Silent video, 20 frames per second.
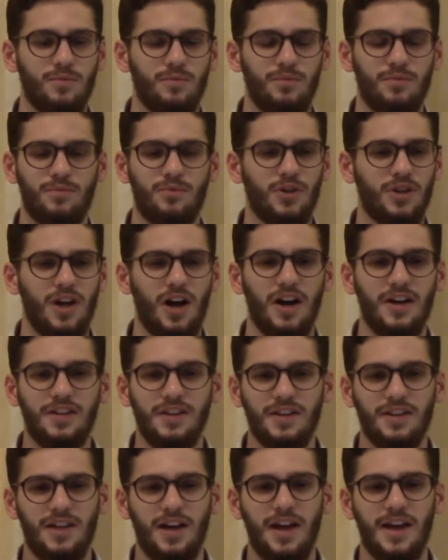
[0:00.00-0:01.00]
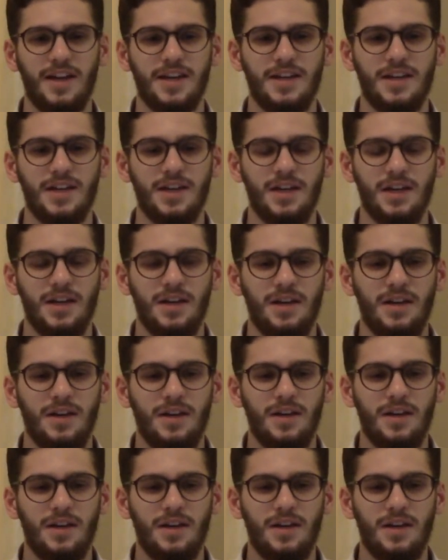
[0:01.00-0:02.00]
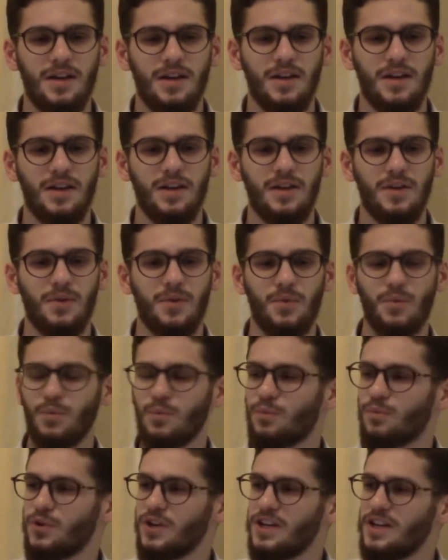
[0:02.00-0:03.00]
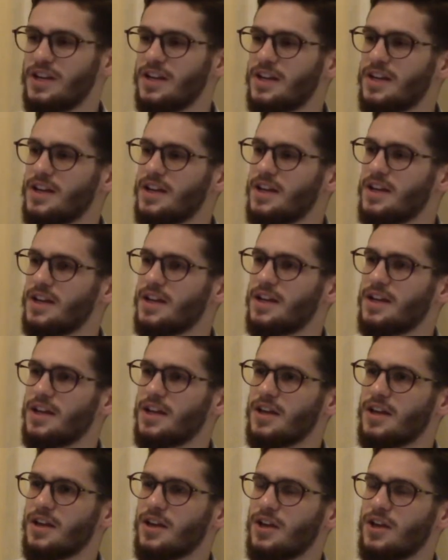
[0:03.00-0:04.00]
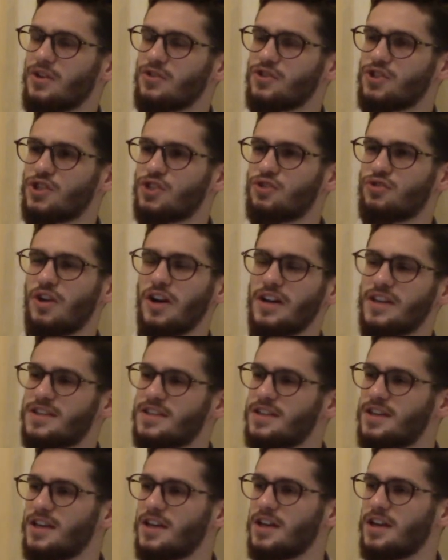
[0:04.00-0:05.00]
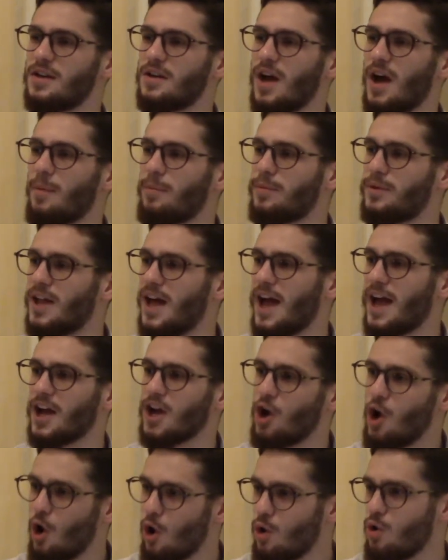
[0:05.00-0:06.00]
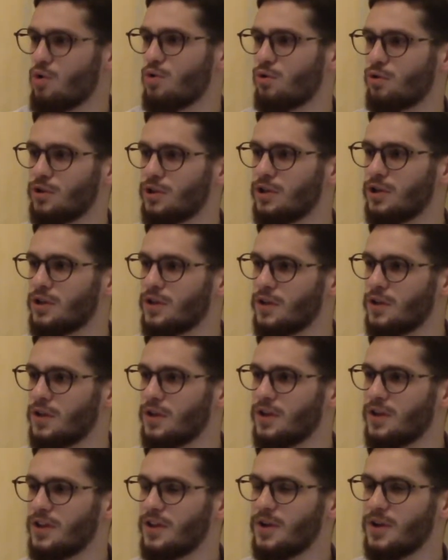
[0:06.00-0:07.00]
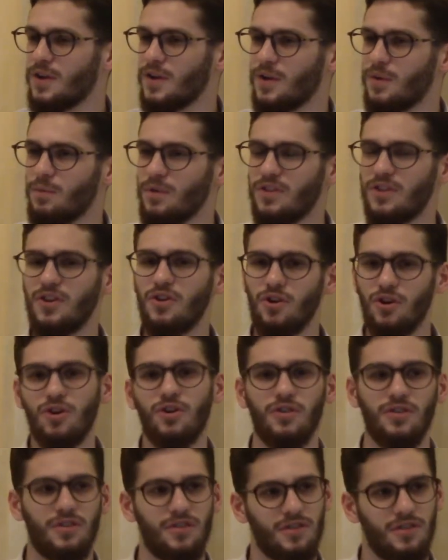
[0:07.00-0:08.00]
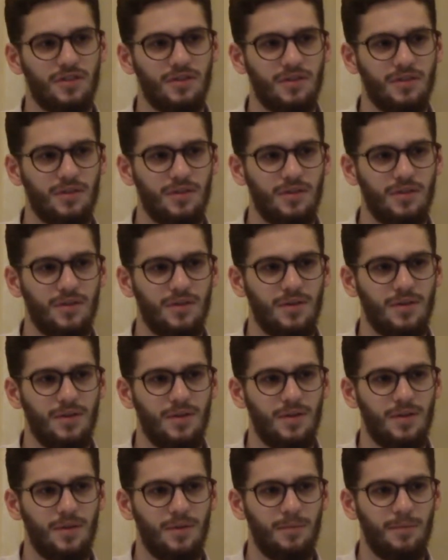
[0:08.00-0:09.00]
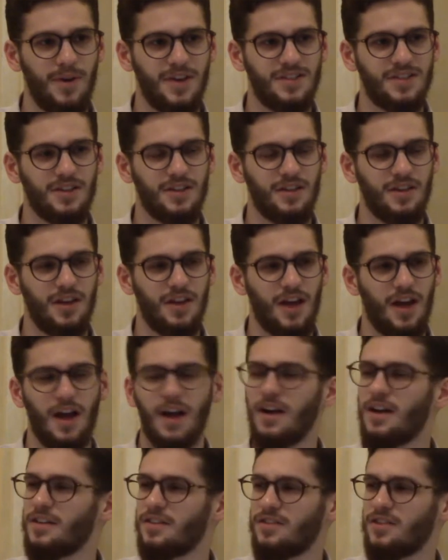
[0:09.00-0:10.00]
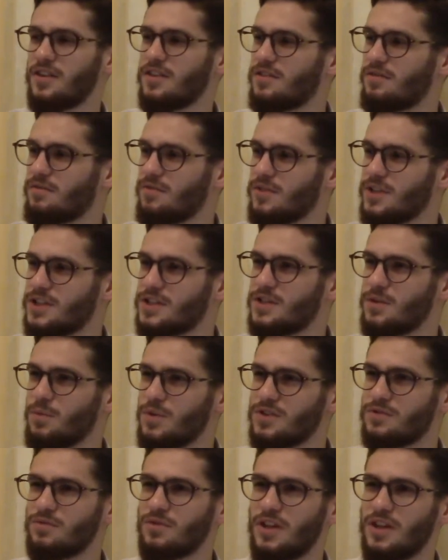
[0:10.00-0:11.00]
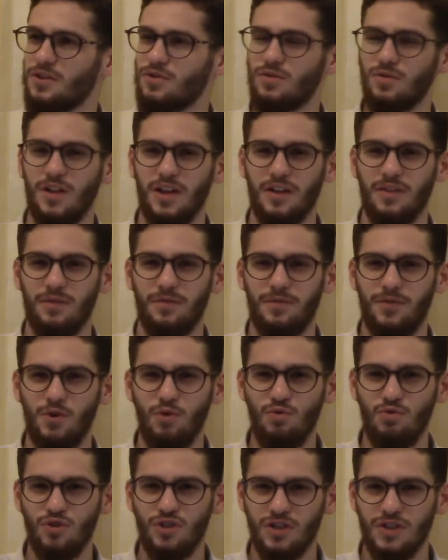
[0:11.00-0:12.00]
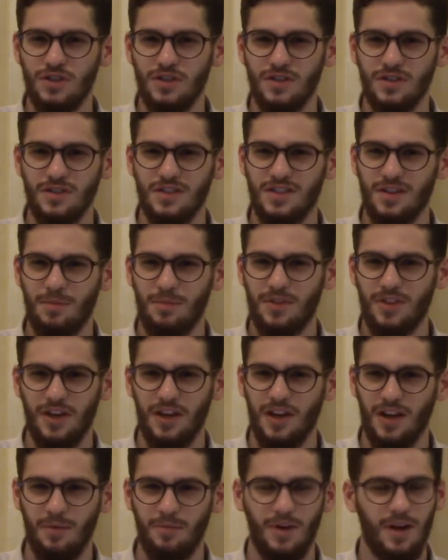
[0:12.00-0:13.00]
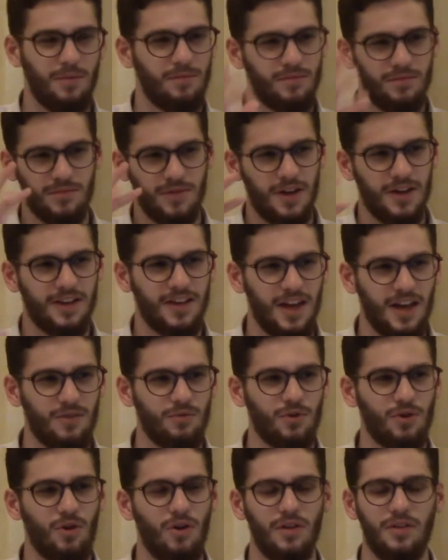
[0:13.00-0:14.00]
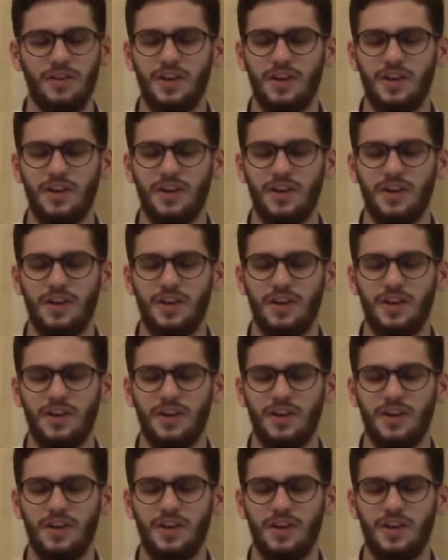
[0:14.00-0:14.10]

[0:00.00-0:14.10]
regarding like reconstructing a black hole within Earth. Basically, I think it was related to like fusion something. I can't recall the